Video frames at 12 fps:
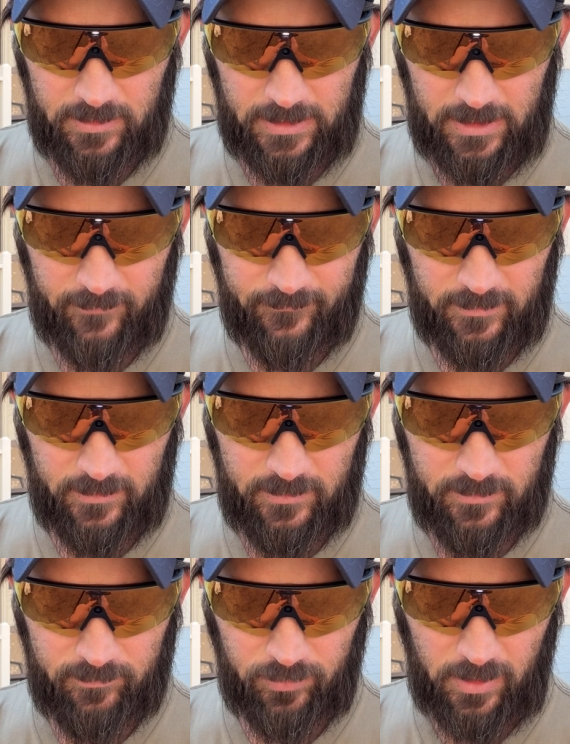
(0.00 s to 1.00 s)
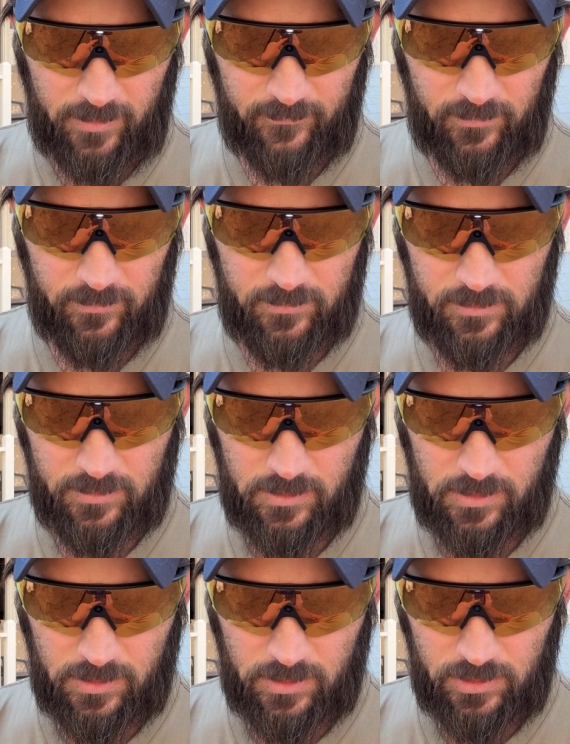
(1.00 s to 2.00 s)
Alpha, Bravo,
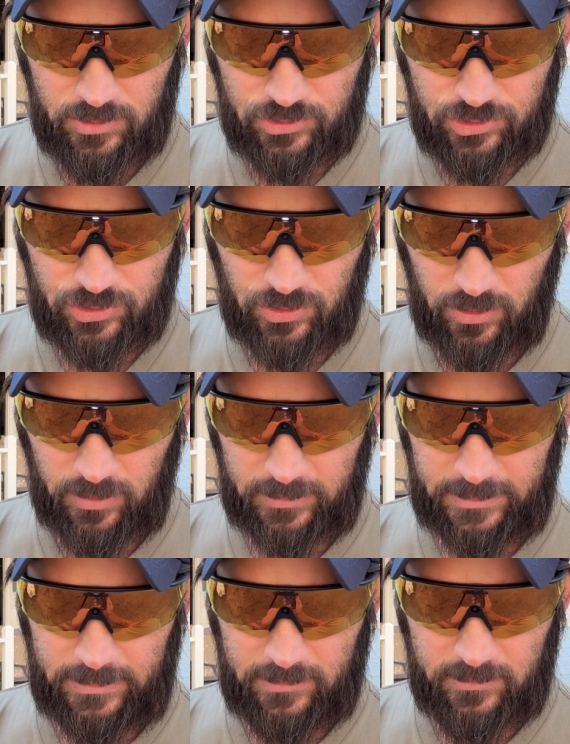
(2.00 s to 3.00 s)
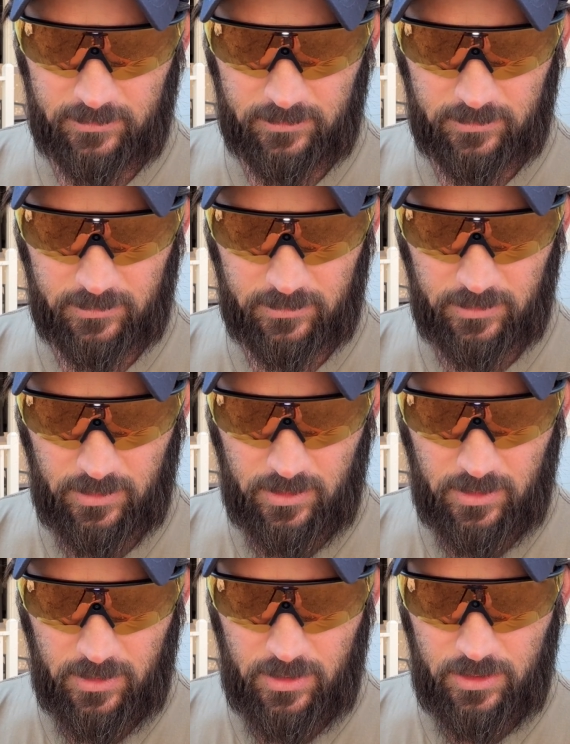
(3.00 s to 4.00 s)
Charlie.
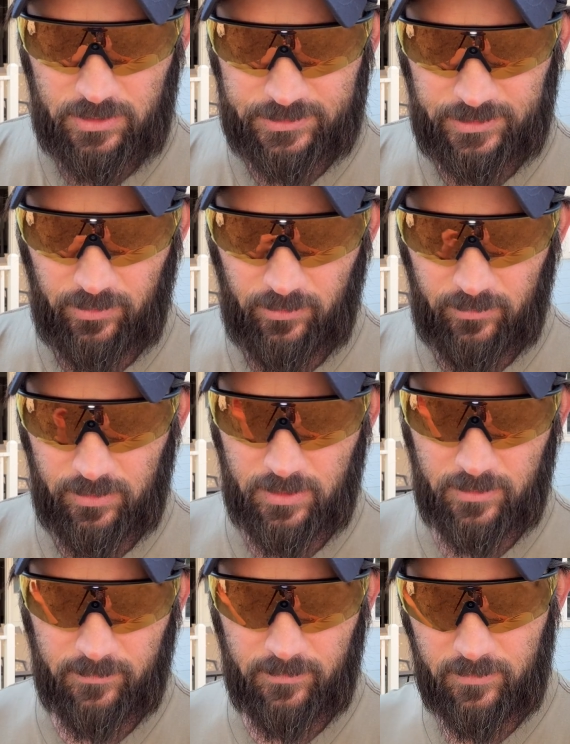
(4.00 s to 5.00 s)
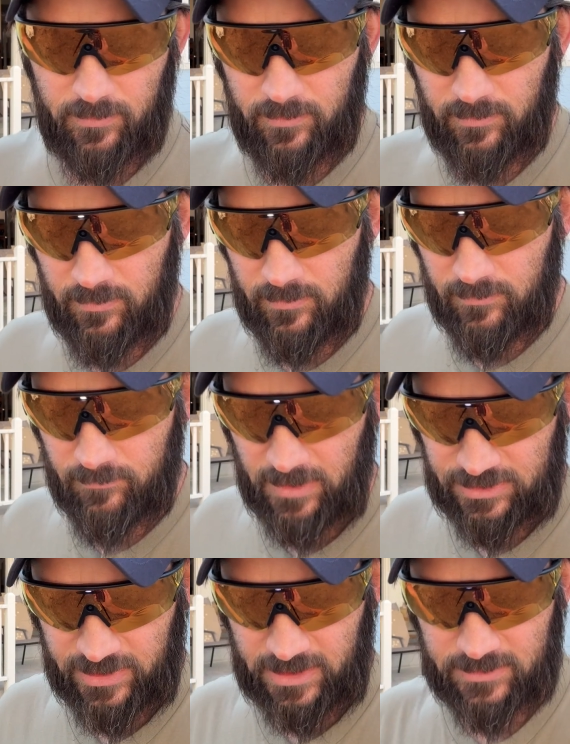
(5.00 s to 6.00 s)
So my
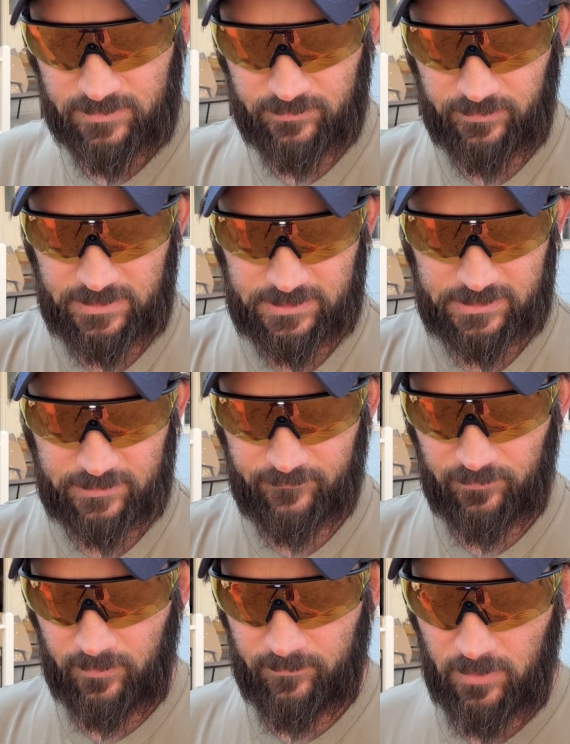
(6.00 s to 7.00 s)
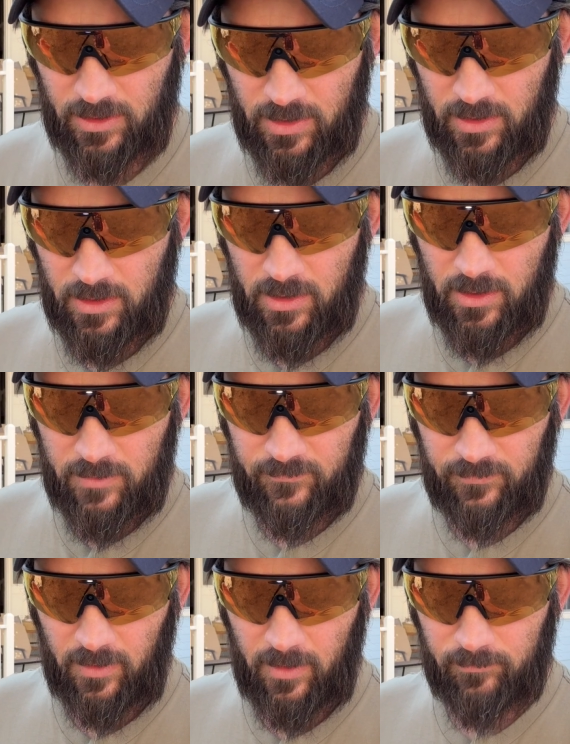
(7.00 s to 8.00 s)
transition from
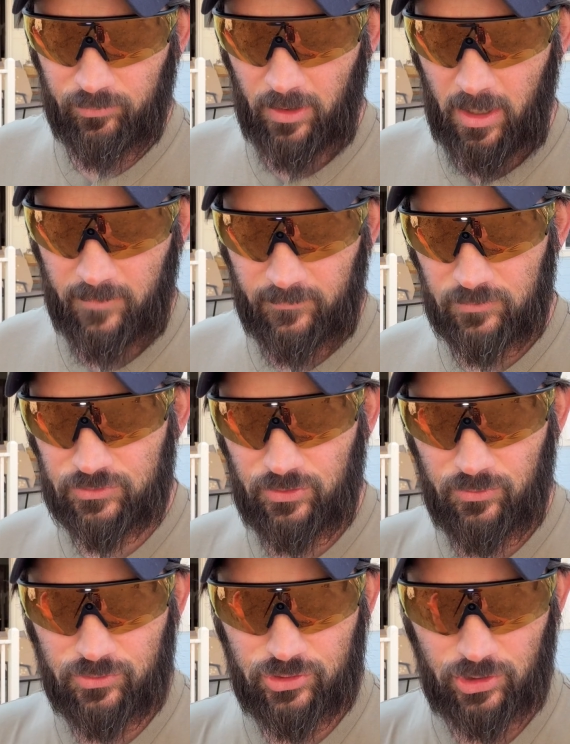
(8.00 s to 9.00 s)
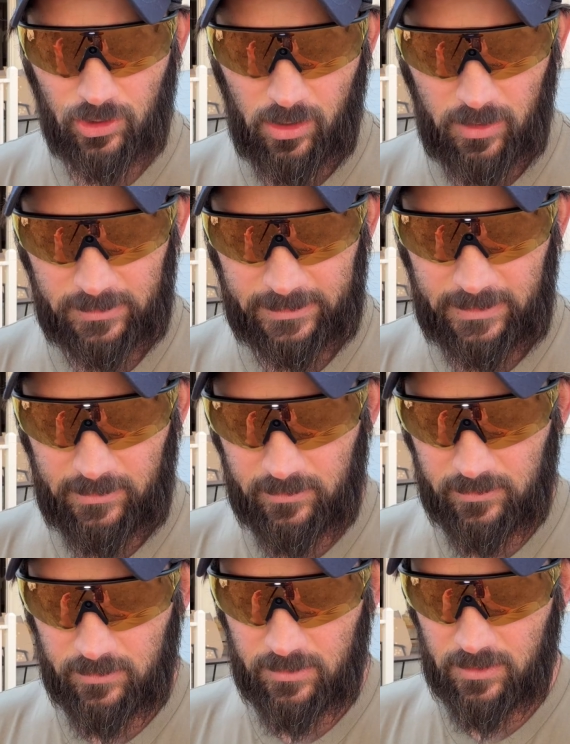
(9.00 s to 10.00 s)
Bravo to Charlie
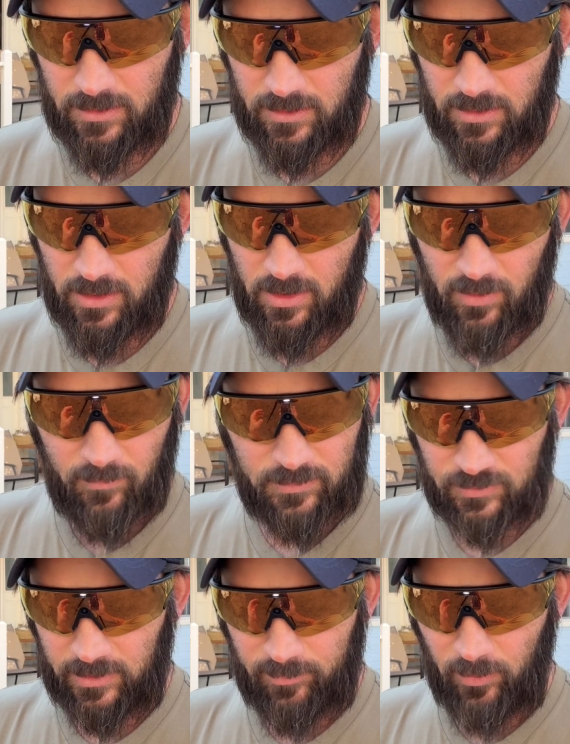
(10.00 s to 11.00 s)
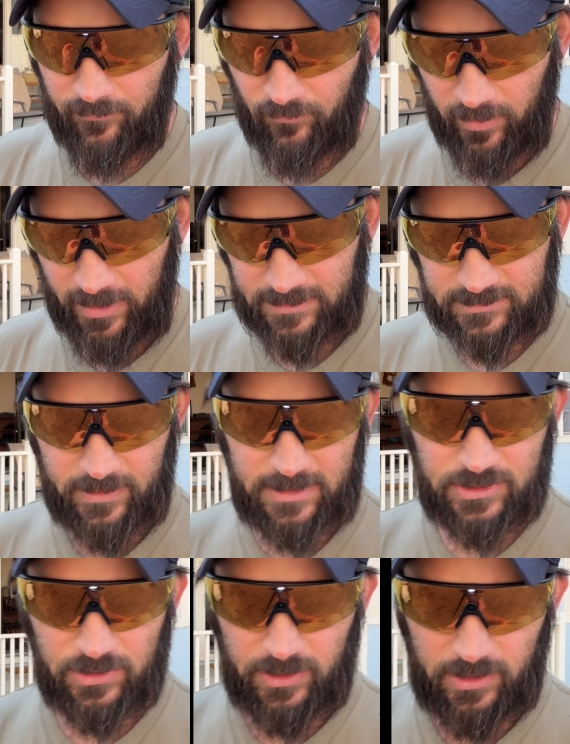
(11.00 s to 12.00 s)
was only 0.48, so that's
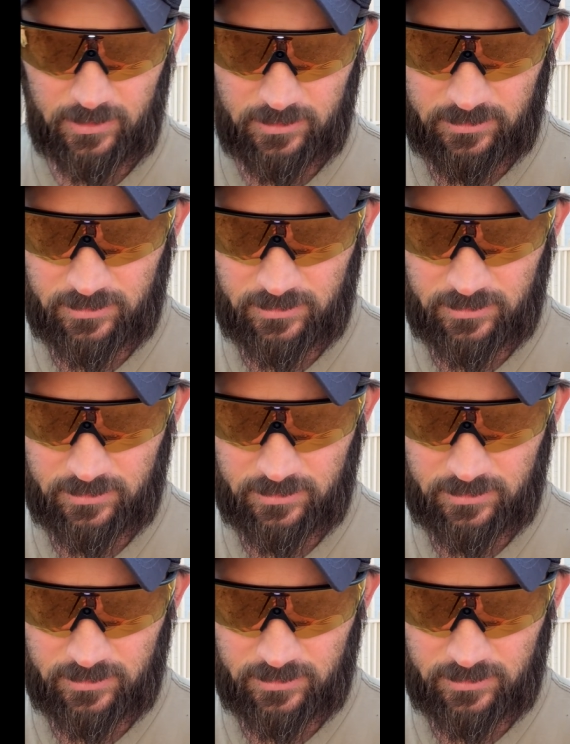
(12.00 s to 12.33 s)
good.